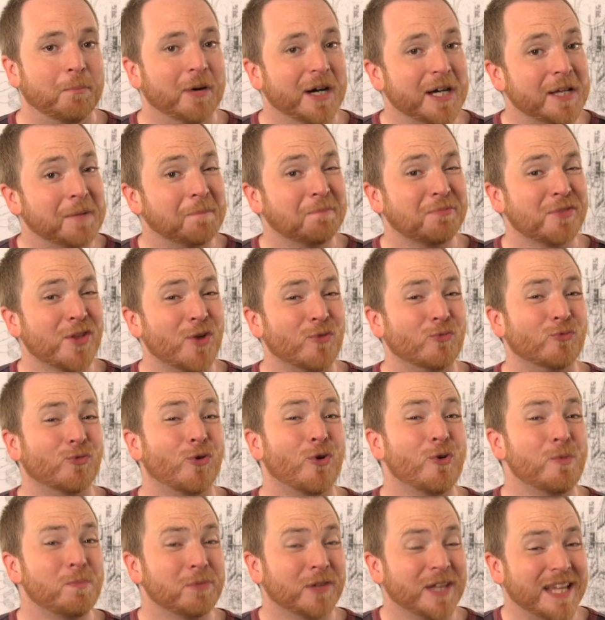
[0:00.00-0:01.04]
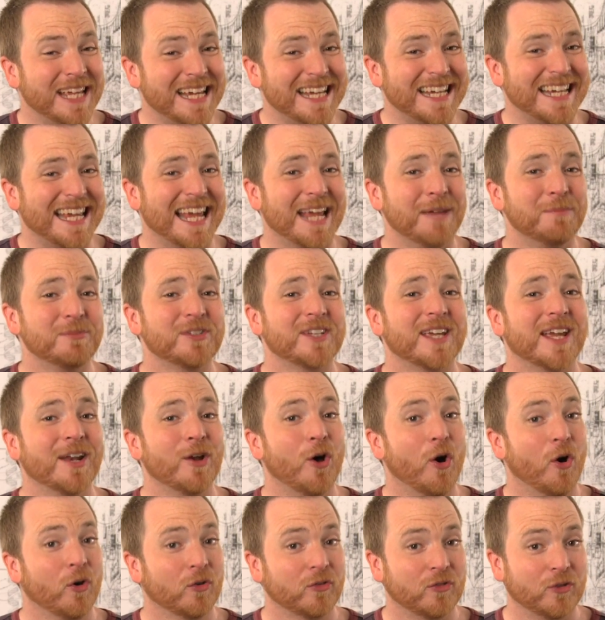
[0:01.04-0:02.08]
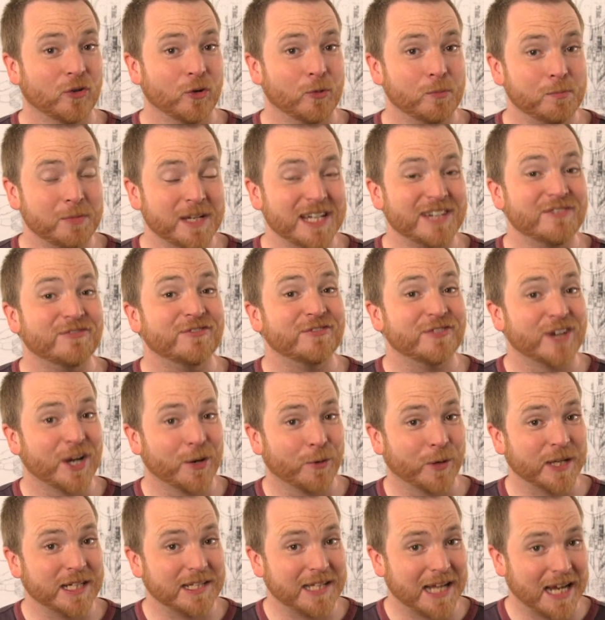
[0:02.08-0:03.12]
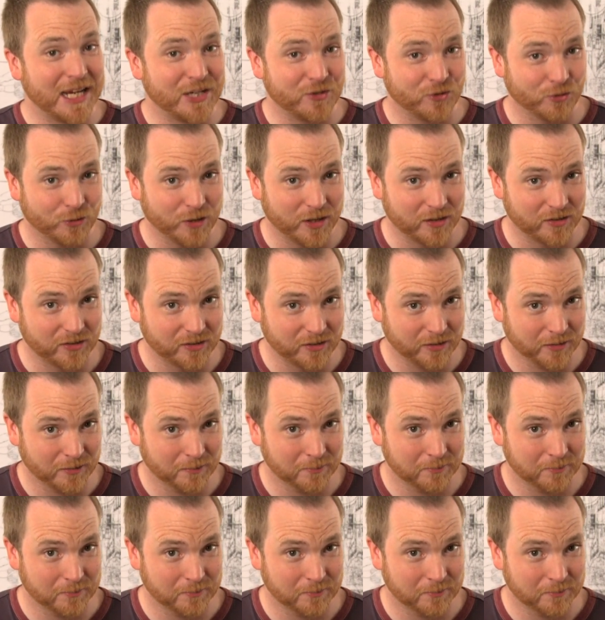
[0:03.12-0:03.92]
But role-playing games can also be very dangerous.